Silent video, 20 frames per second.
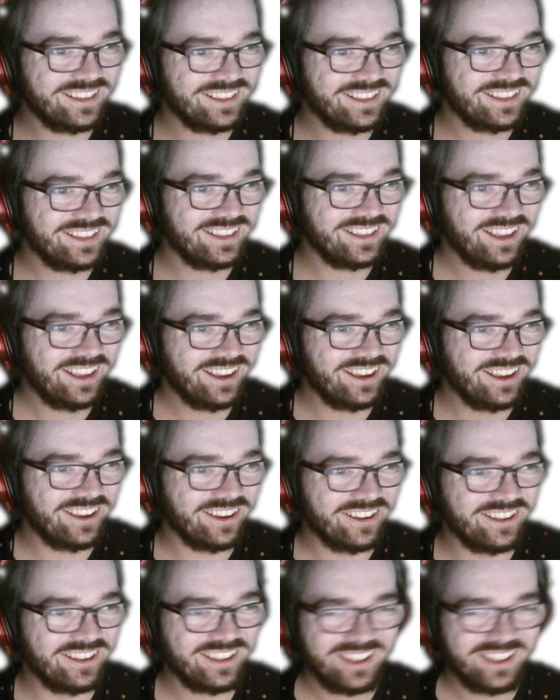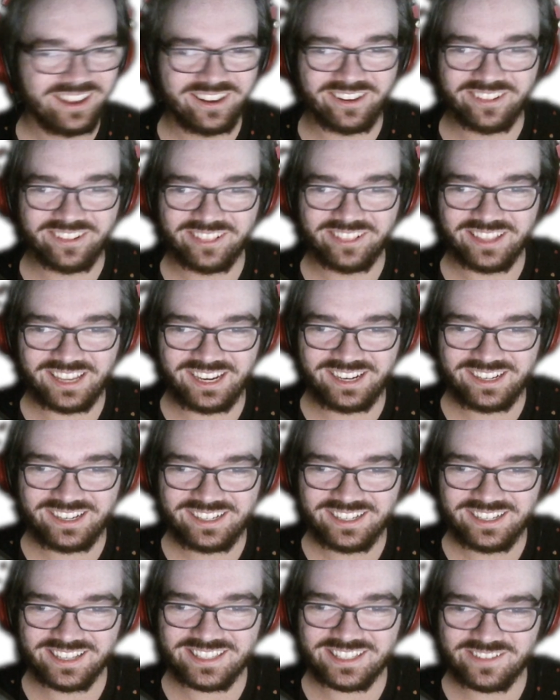Her leg
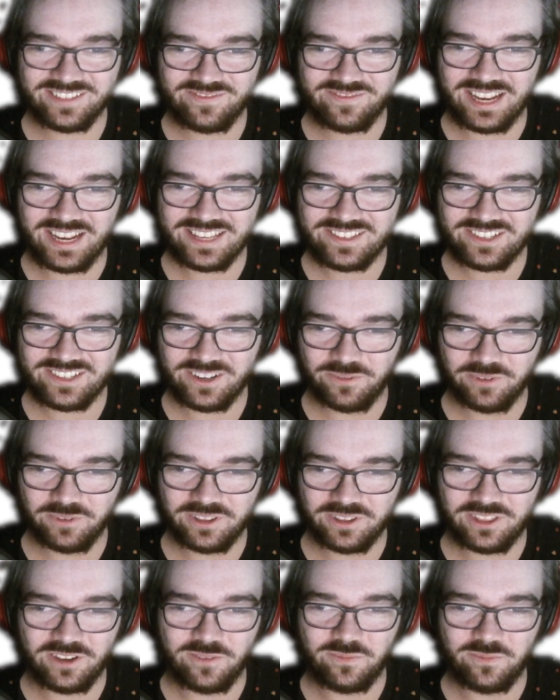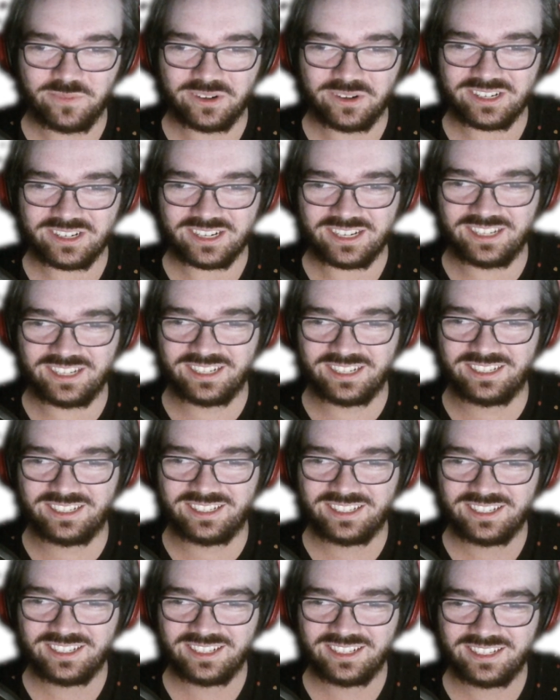doesn't match up with her body.
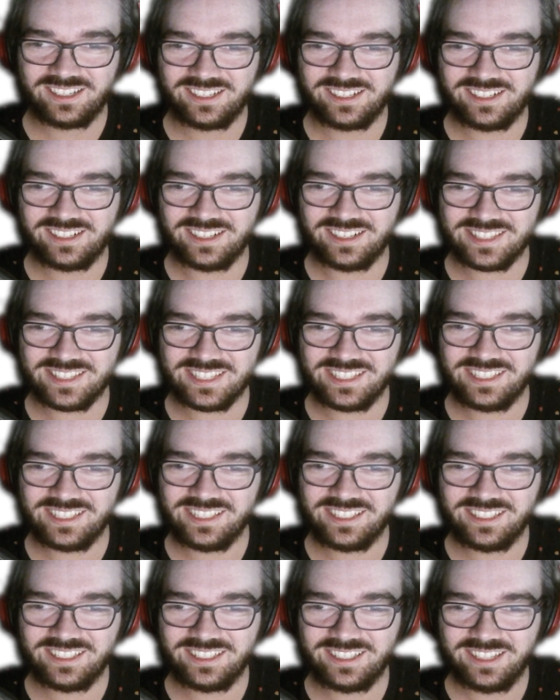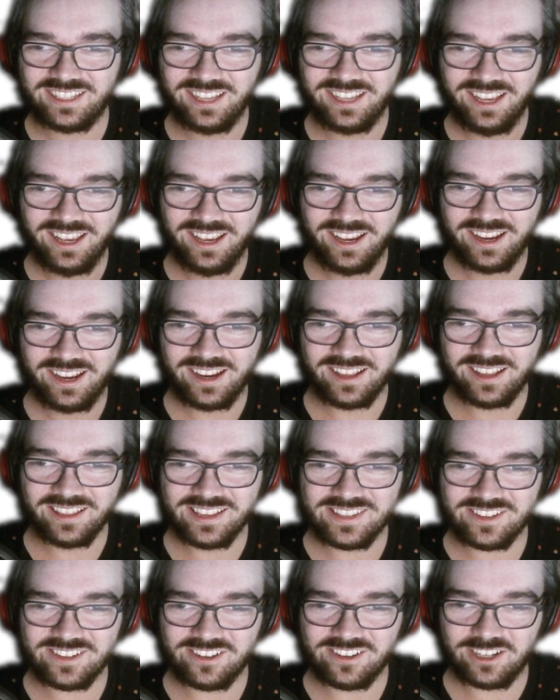Does it?
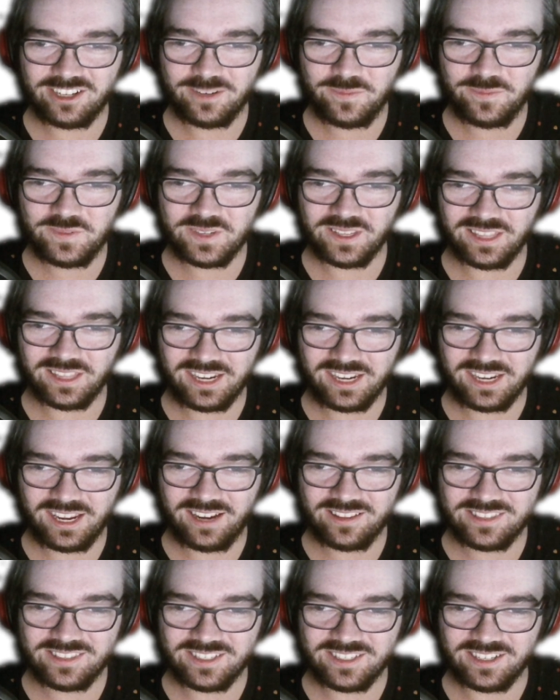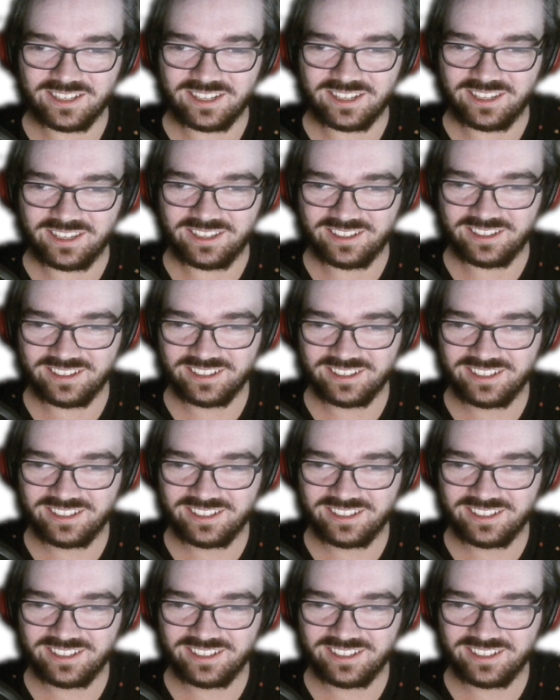Unless her hips are like out to here.